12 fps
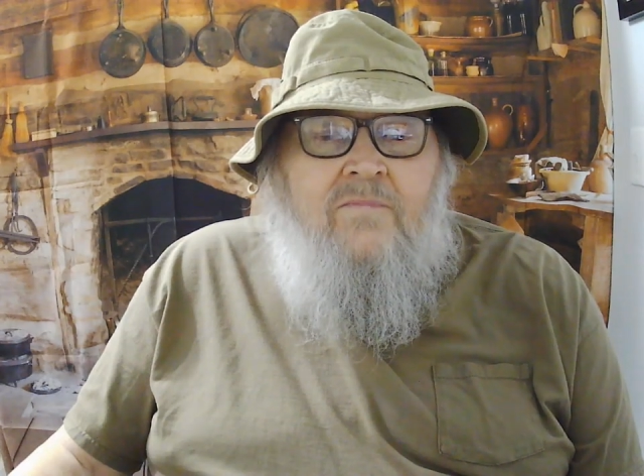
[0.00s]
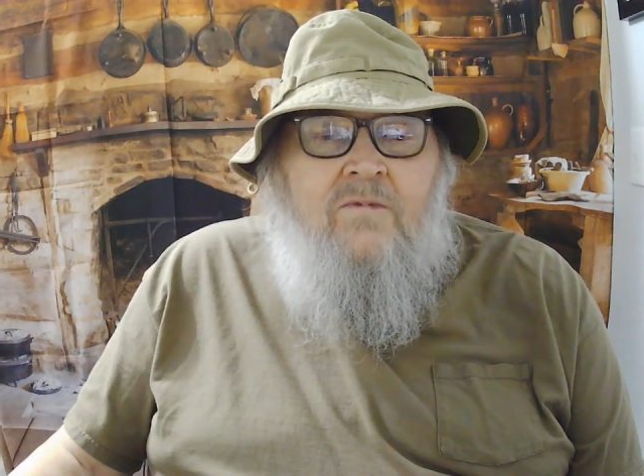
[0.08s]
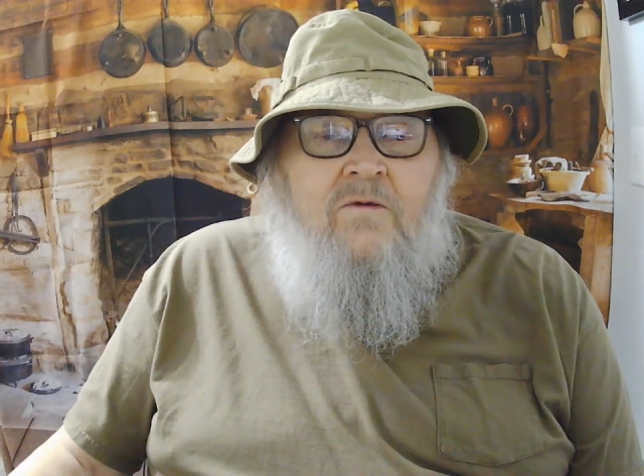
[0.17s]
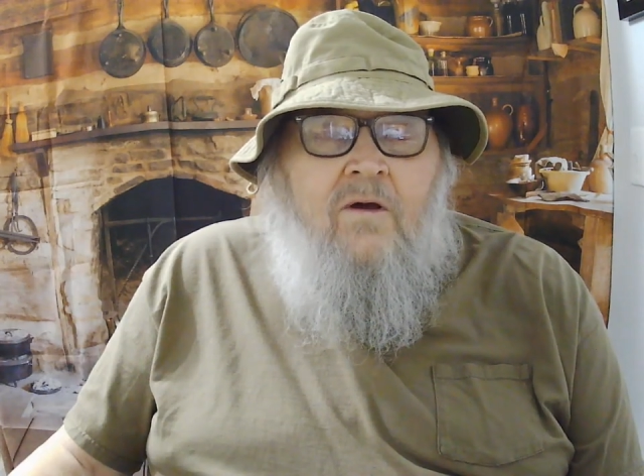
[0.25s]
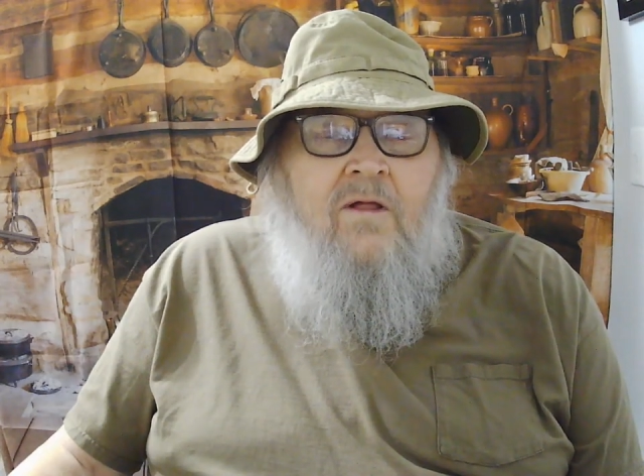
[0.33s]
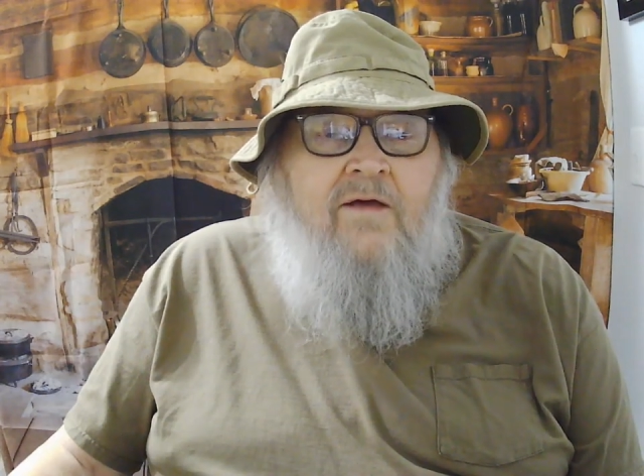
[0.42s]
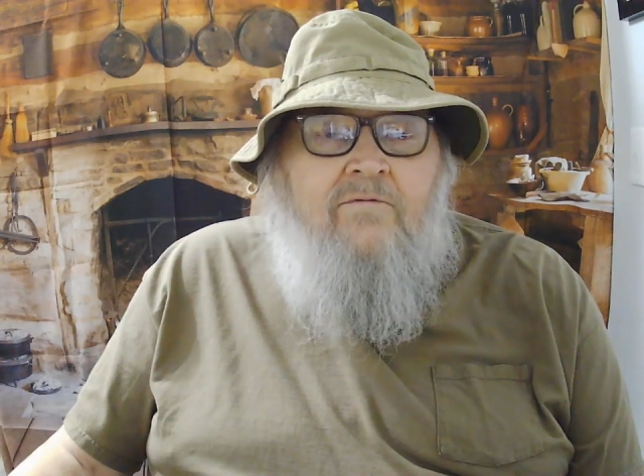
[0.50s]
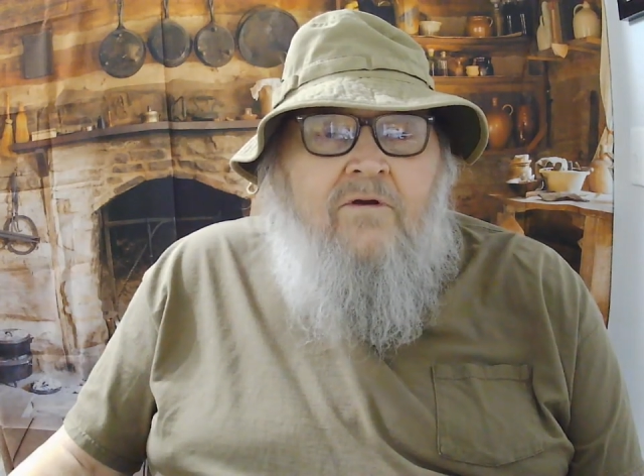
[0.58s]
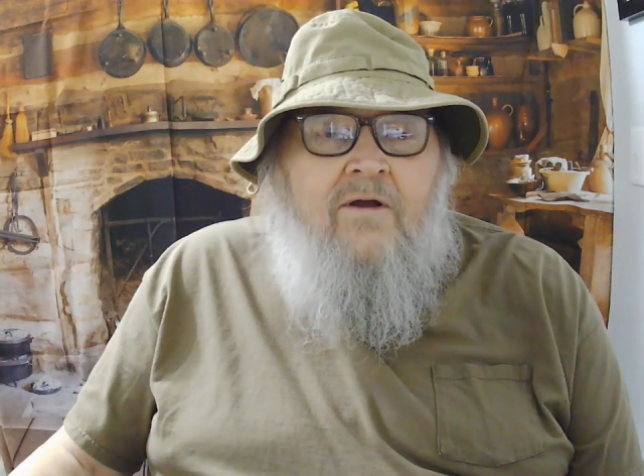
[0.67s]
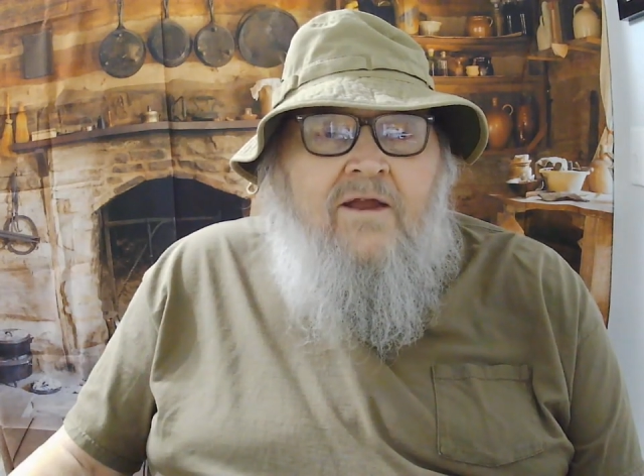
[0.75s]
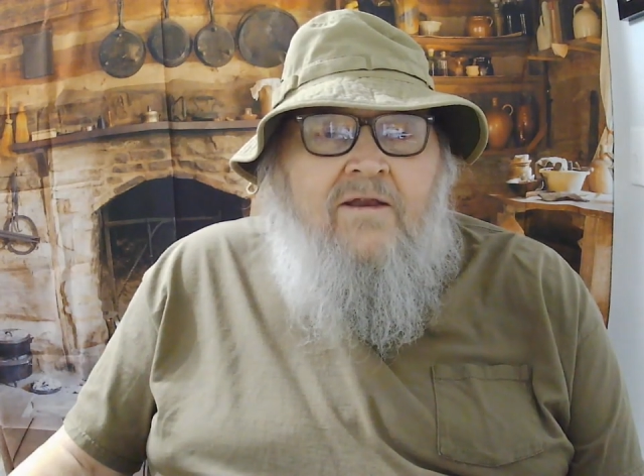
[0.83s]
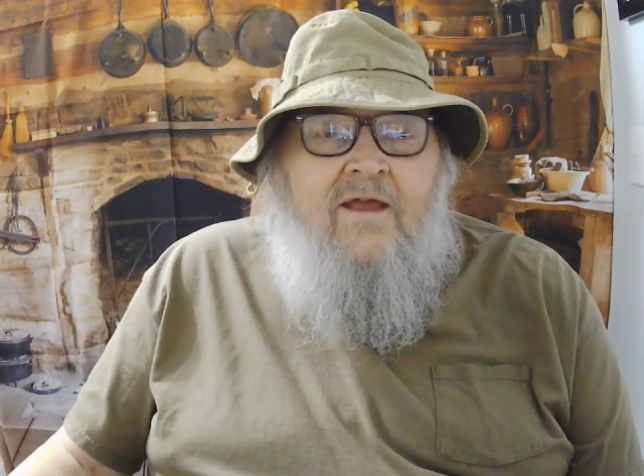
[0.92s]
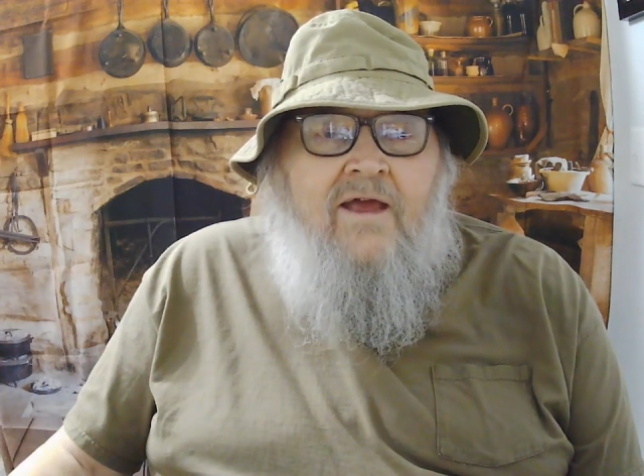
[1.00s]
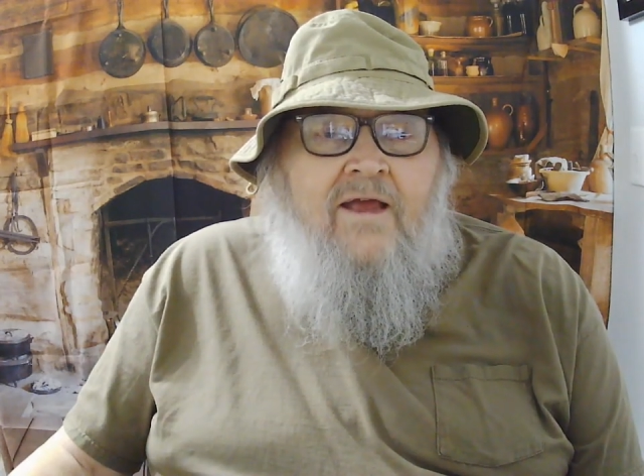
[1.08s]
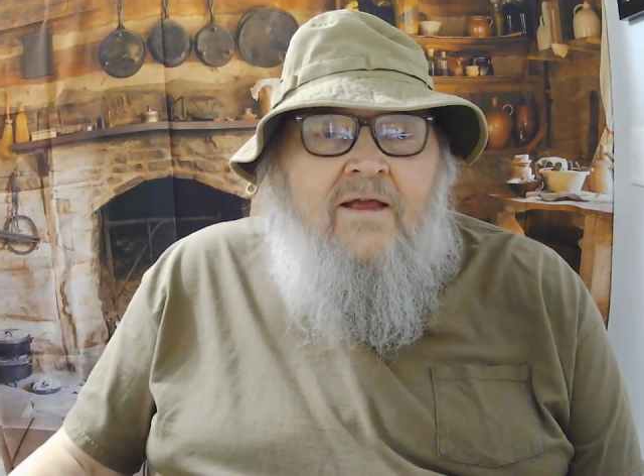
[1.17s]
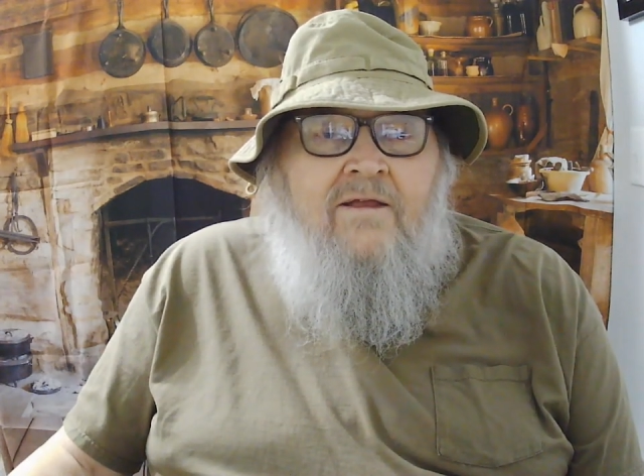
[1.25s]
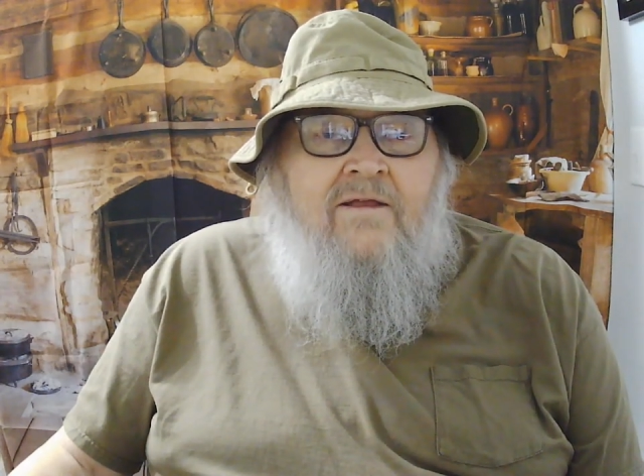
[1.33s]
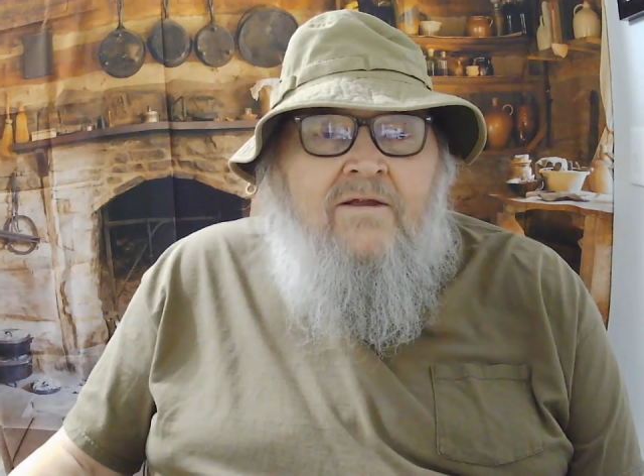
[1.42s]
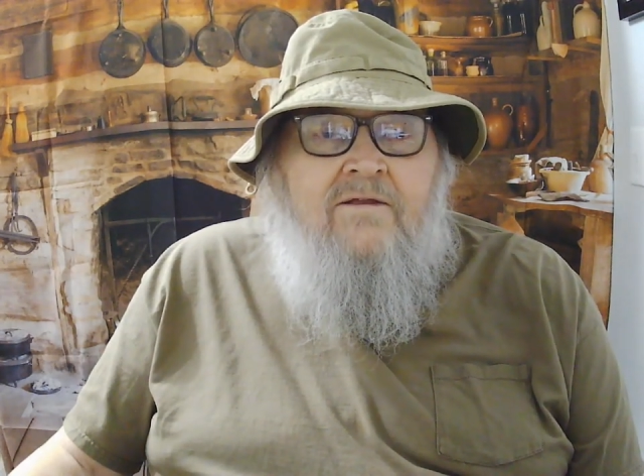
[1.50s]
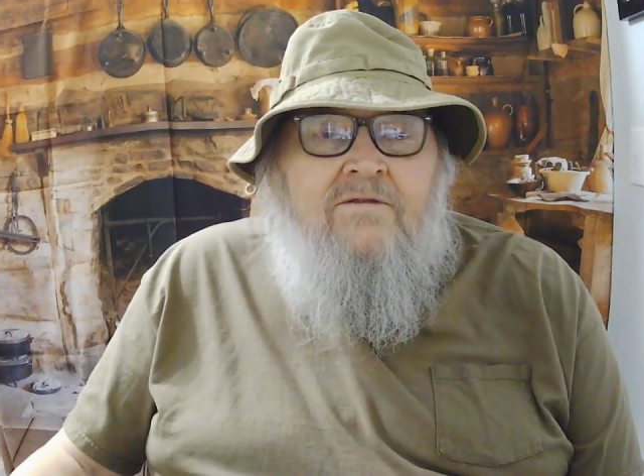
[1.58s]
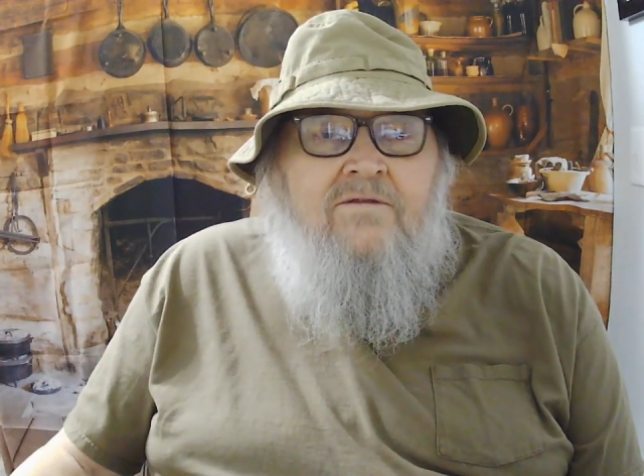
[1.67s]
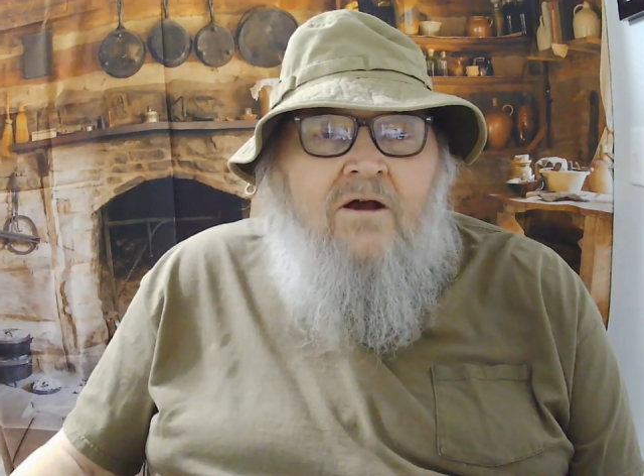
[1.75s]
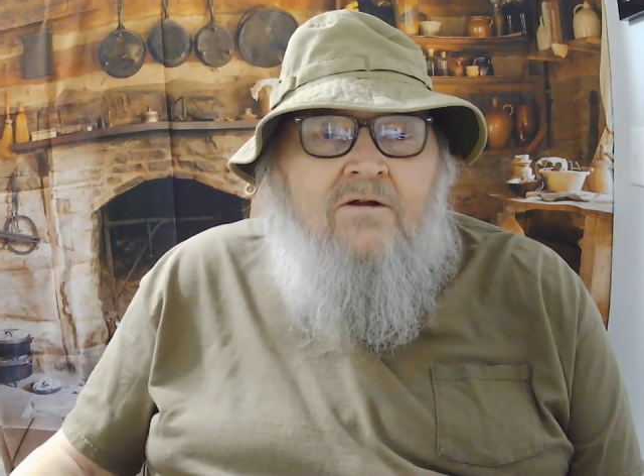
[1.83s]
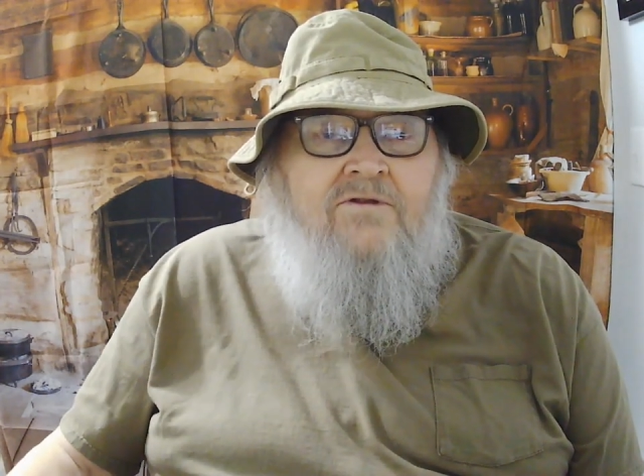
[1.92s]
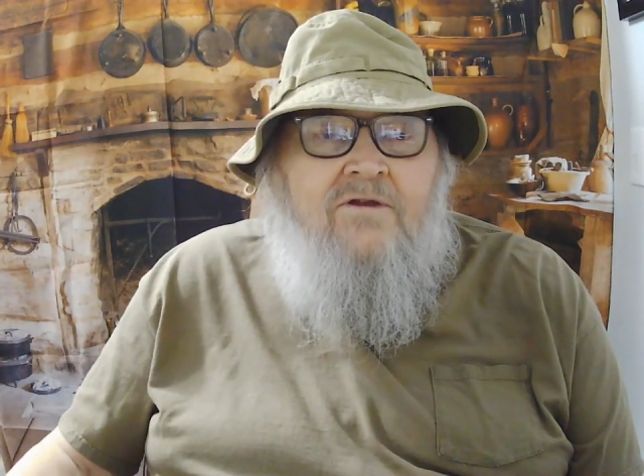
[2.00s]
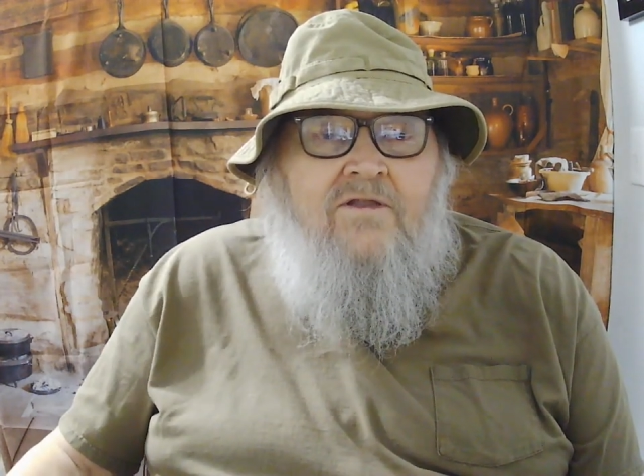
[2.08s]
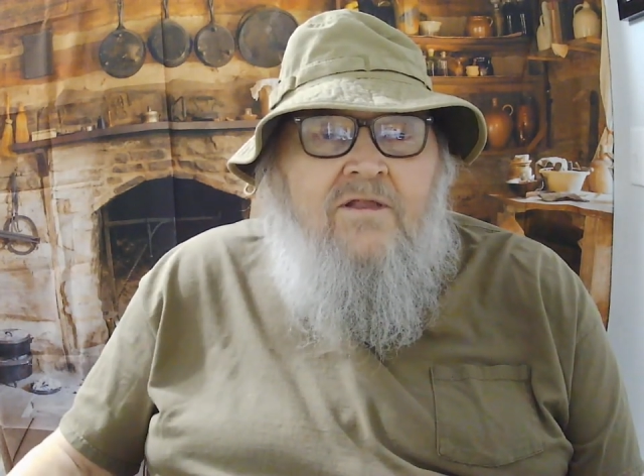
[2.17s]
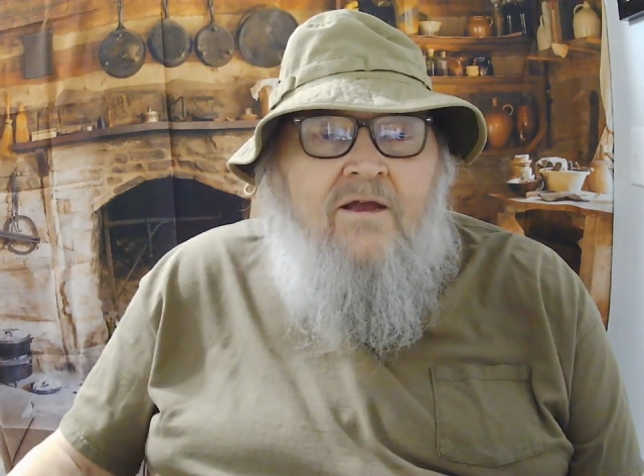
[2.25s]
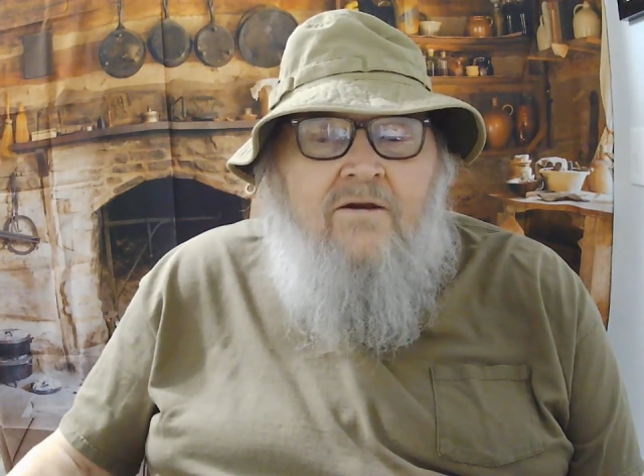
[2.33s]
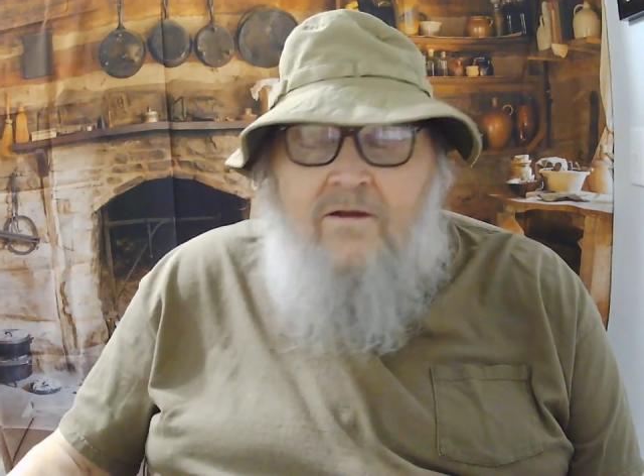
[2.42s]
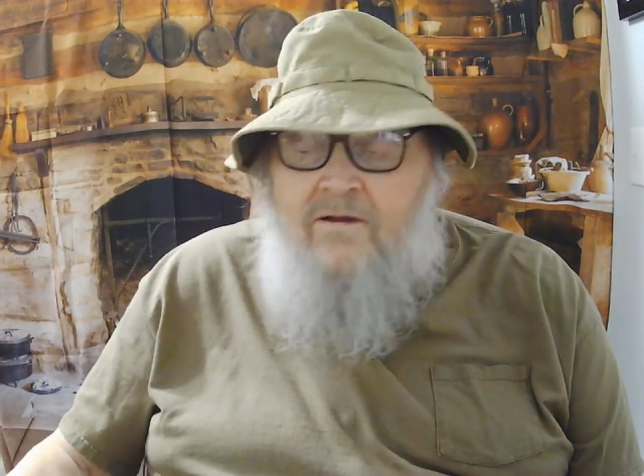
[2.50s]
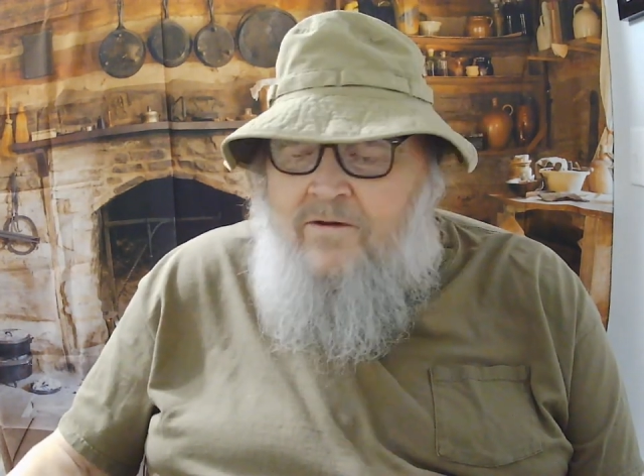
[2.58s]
you all have a great day. Talk to you later.